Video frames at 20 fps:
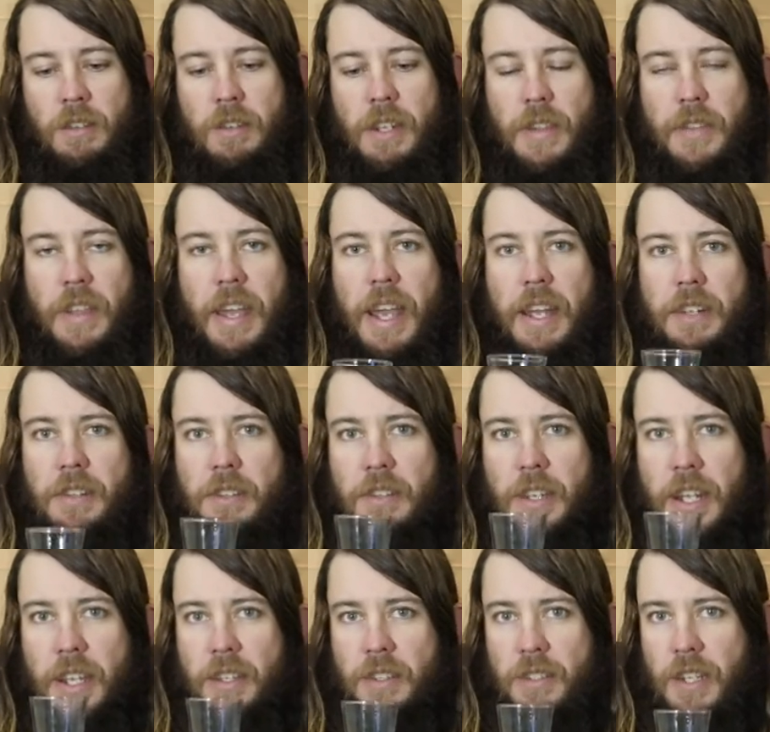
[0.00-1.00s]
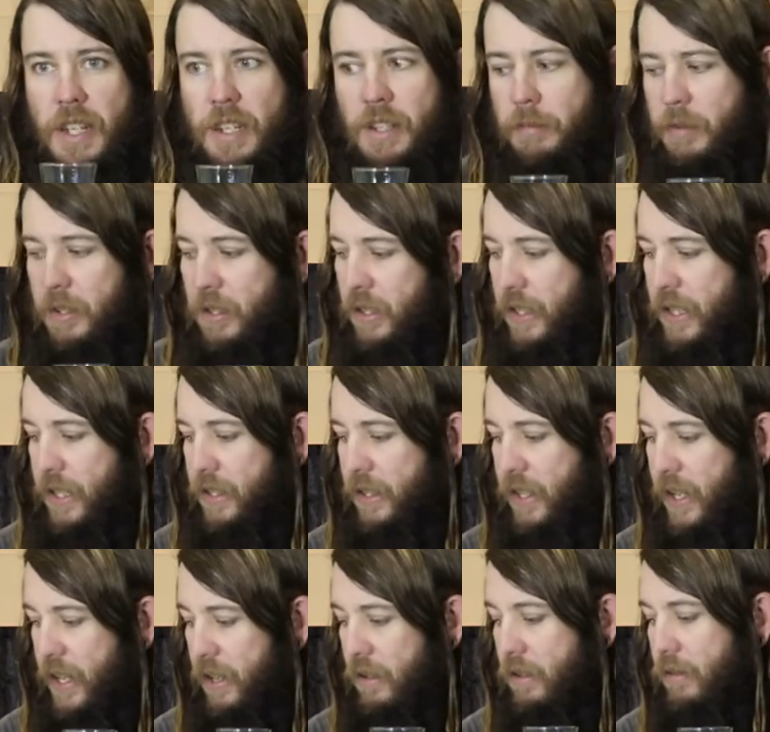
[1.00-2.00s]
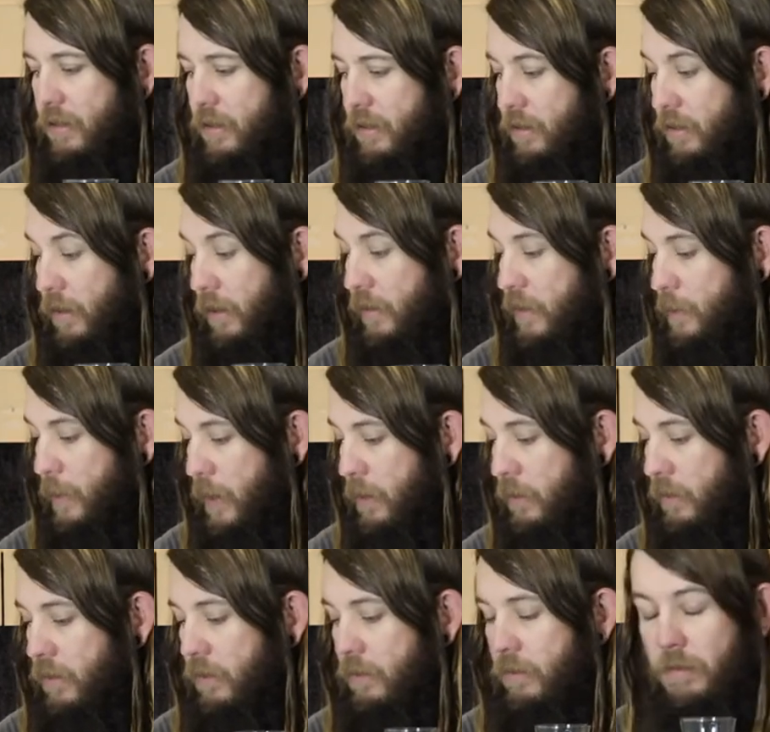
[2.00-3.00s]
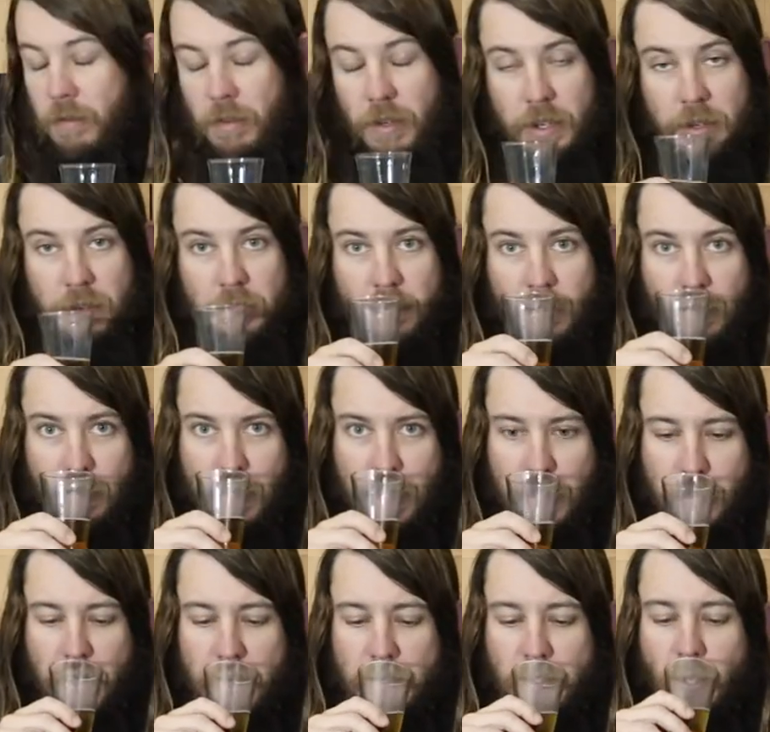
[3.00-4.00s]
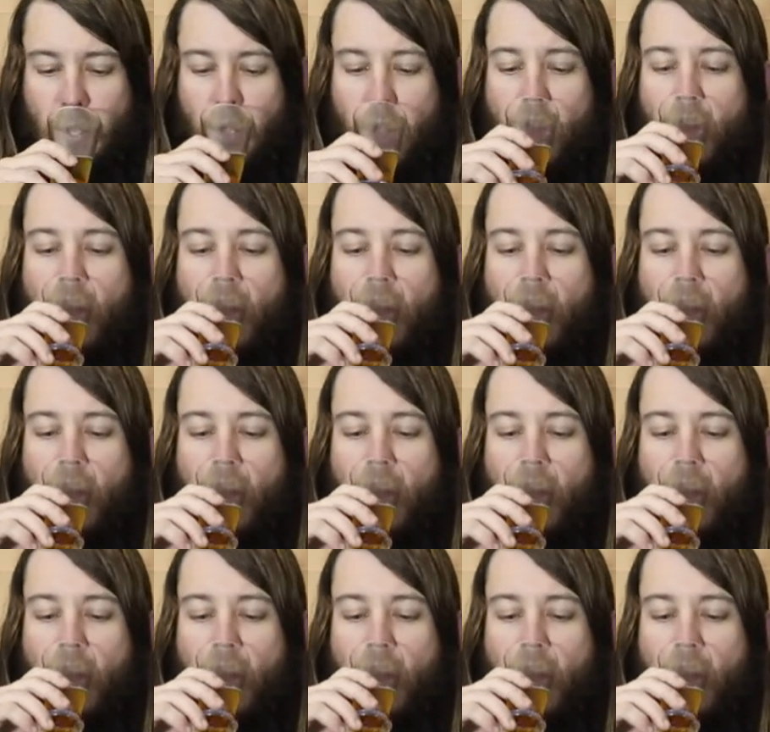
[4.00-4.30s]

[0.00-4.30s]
down the hatch test, scalability scale, so I've spelt, right? Anyways.